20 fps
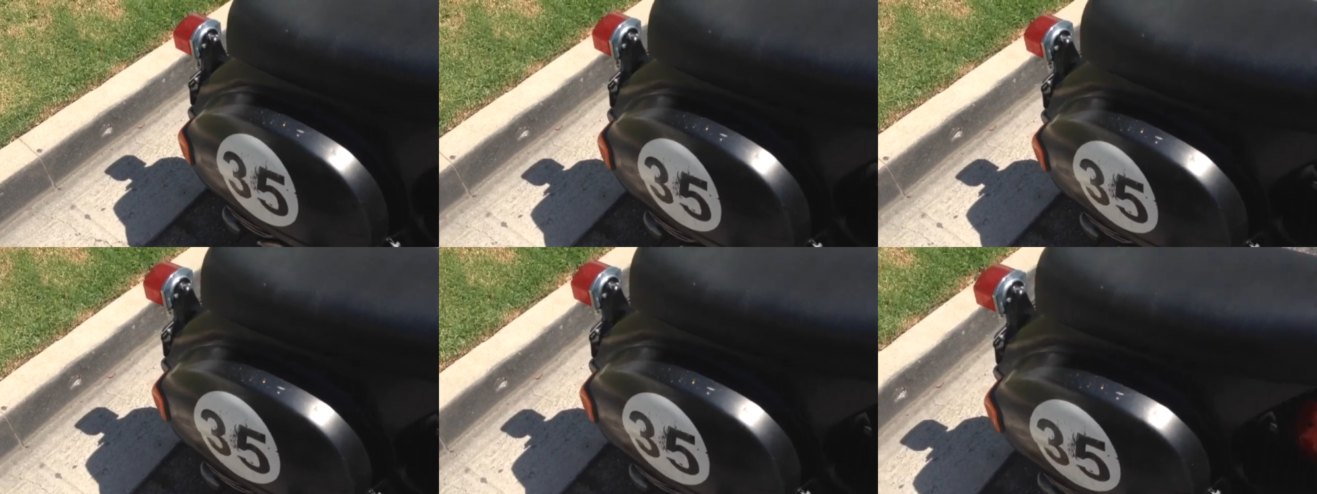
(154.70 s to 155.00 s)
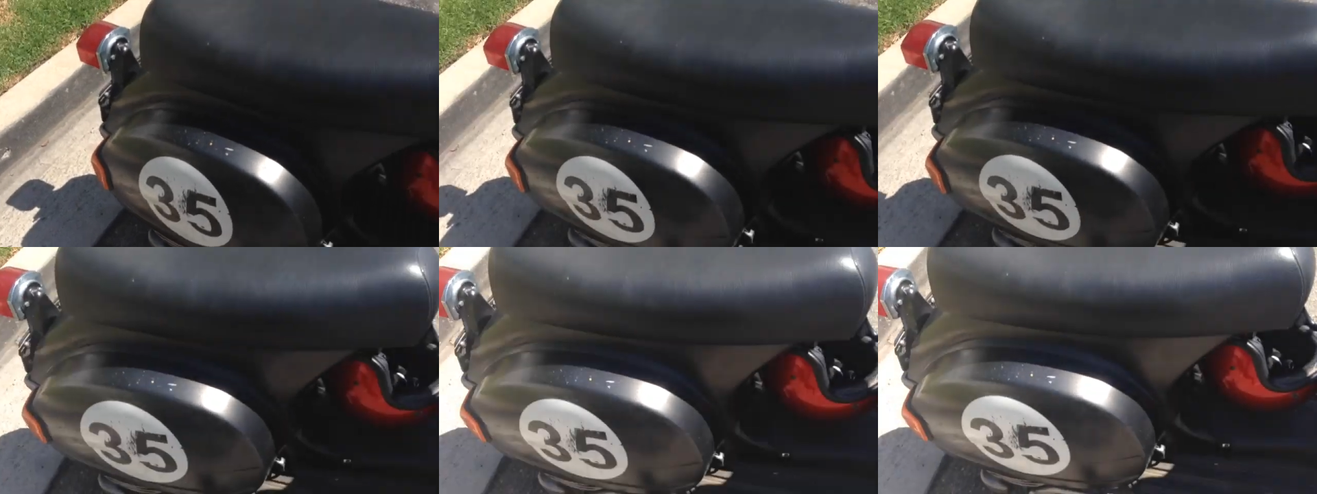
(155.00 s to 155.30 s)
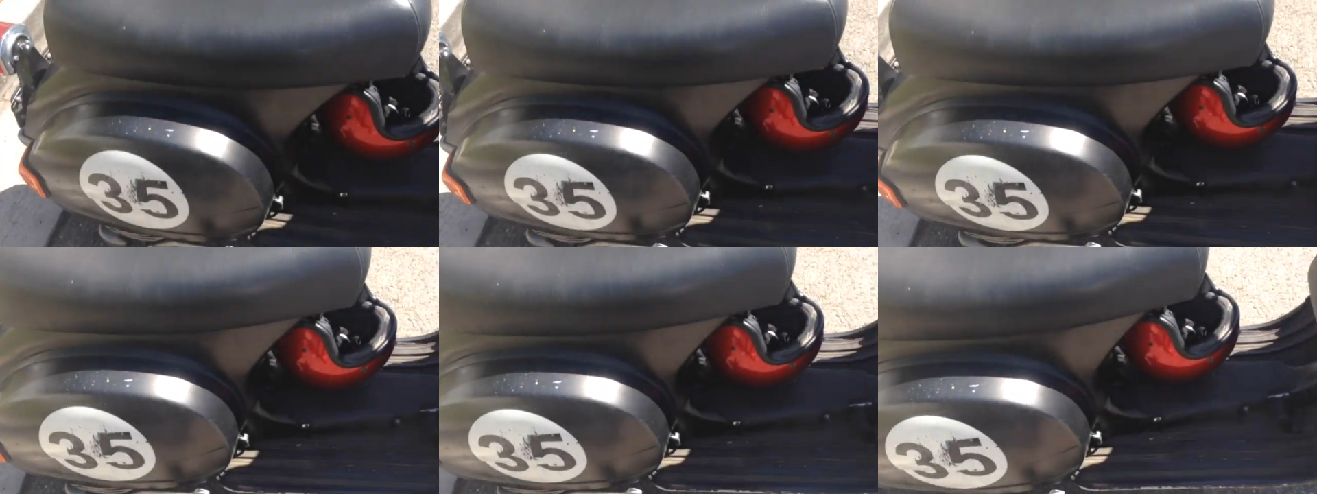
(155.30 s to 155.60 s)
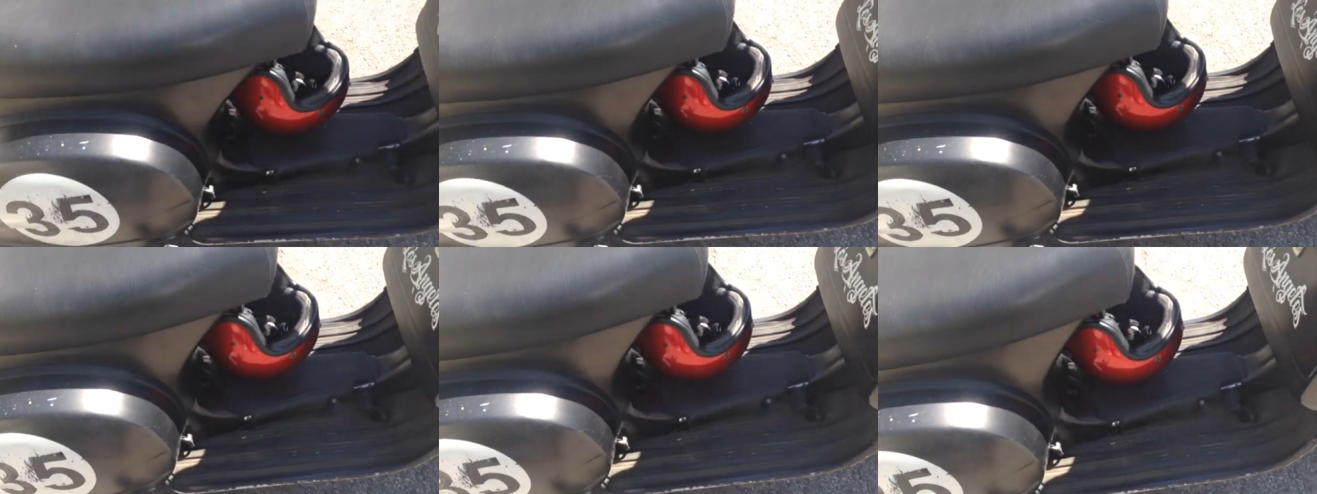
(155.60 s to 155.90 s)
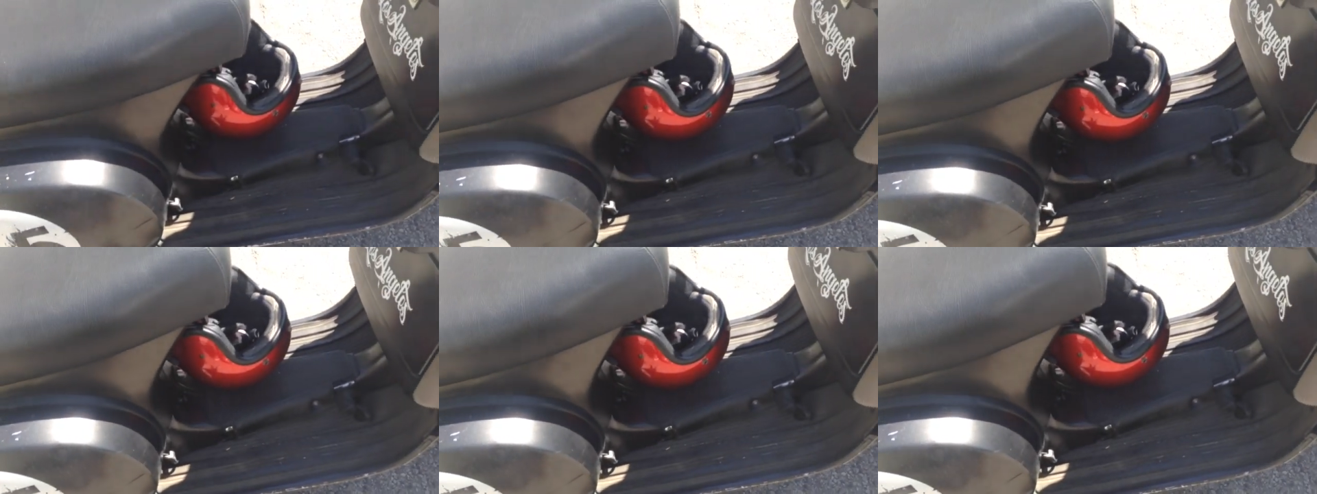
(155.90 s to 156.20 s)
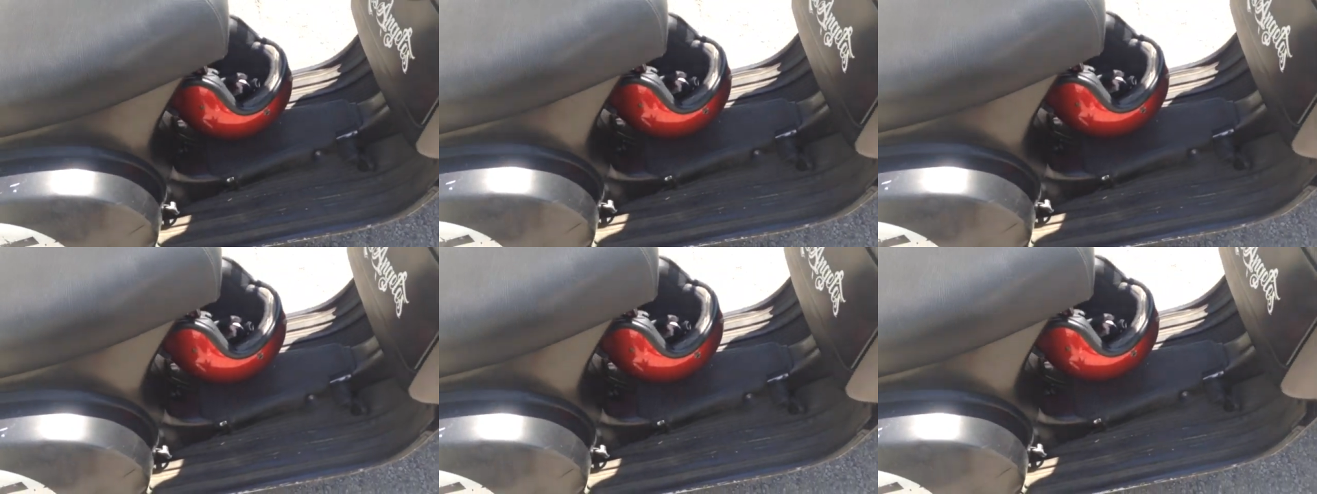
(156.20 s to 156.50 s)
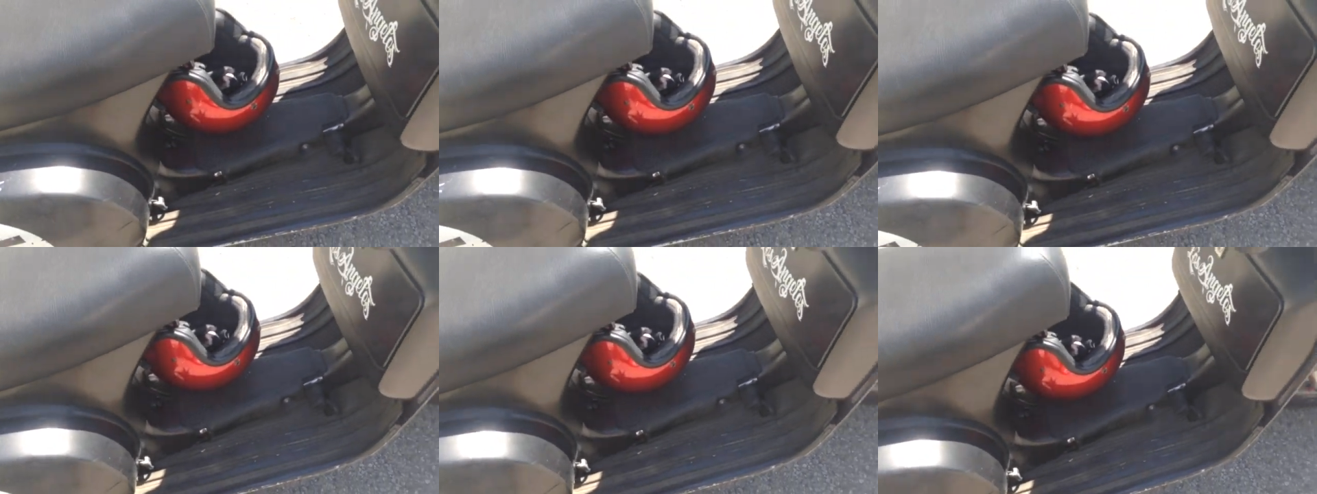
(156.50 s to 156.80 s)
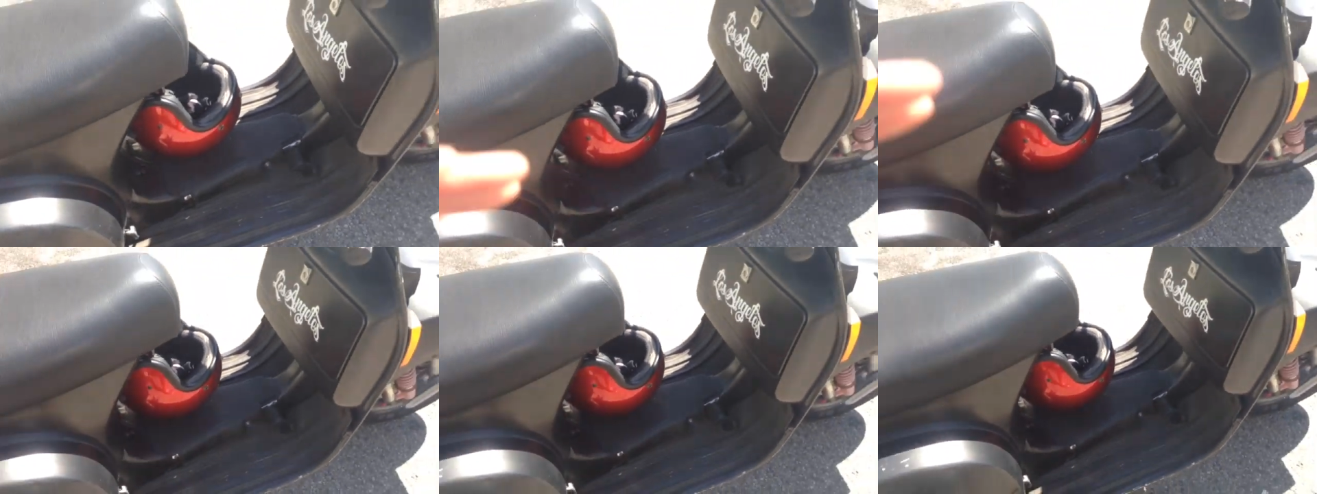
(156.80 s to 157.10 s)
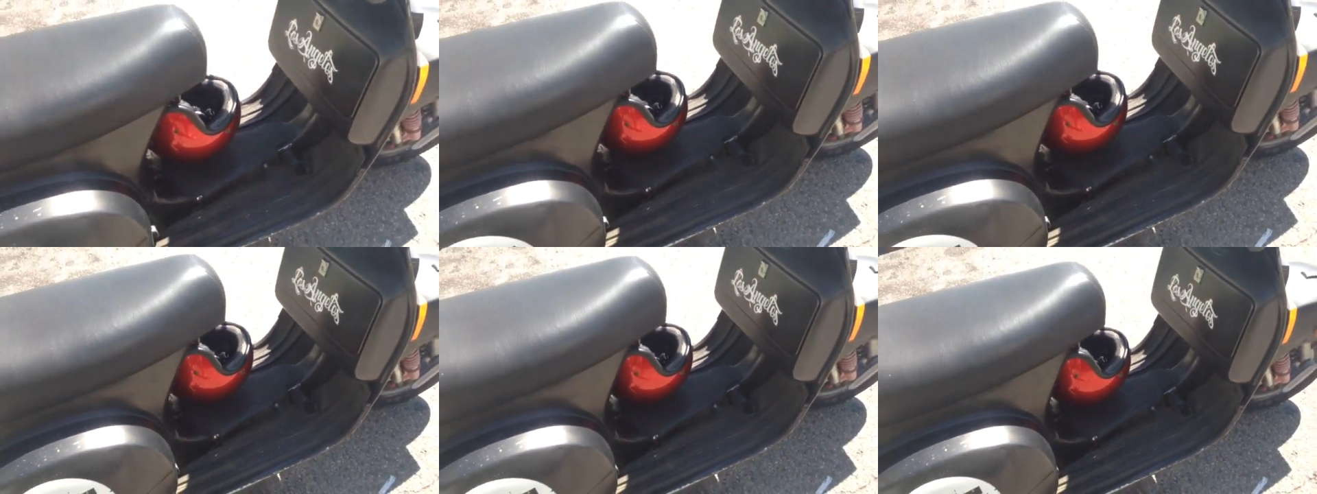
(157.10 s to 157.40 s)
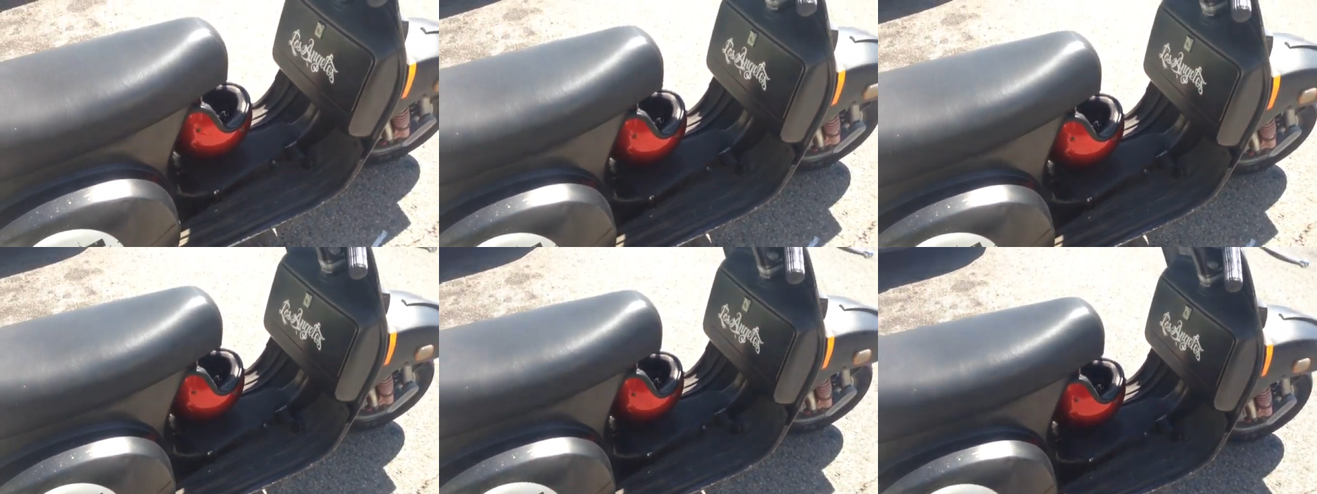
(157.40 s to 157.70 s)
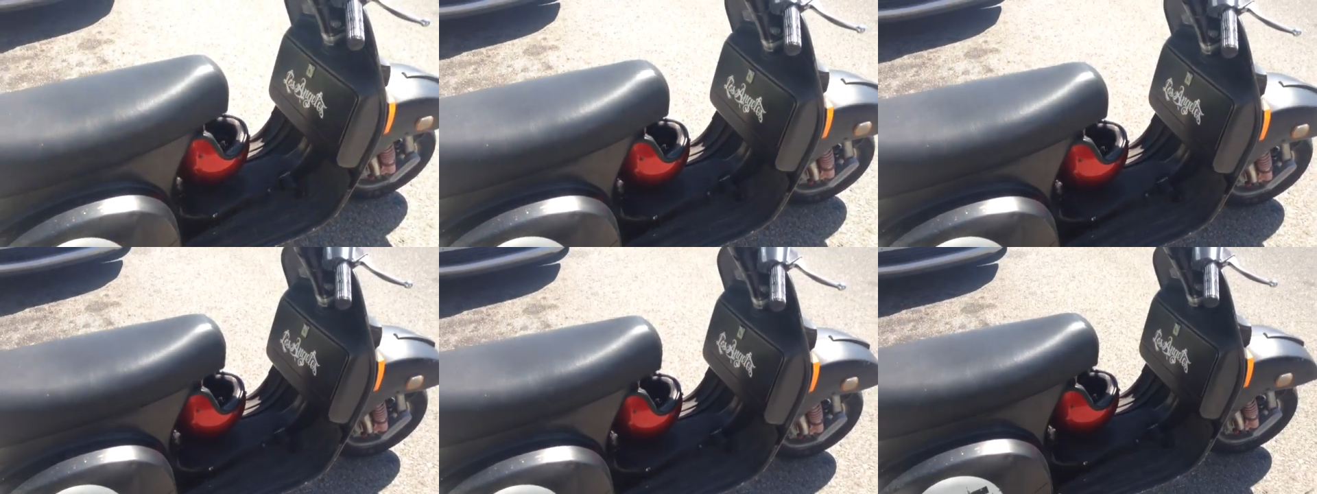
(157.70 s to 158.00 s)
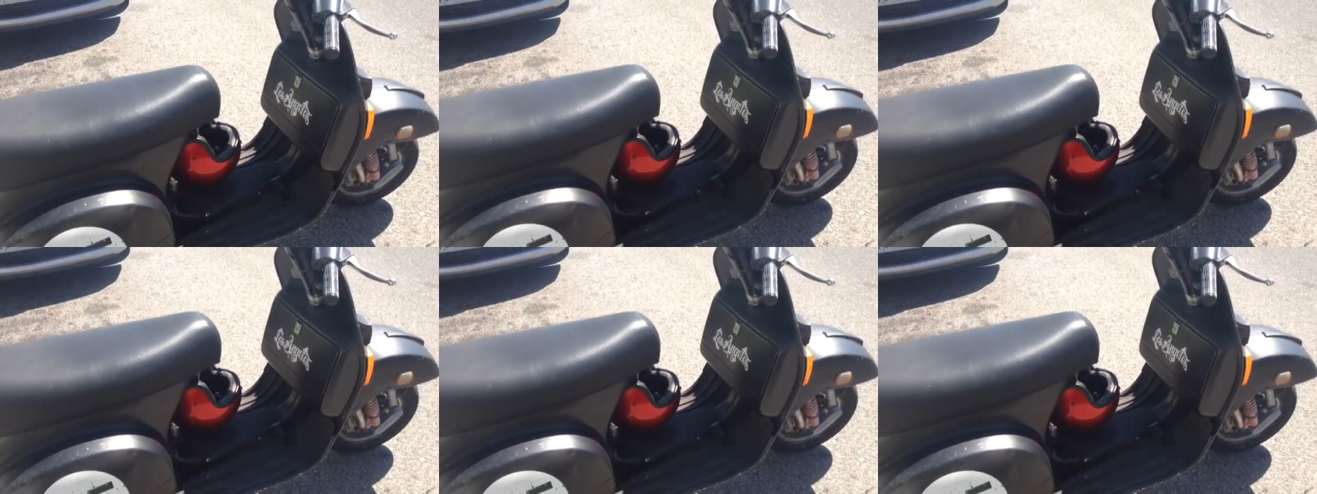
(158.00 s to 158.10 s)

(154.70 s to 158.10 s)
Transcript: (no speaker visible)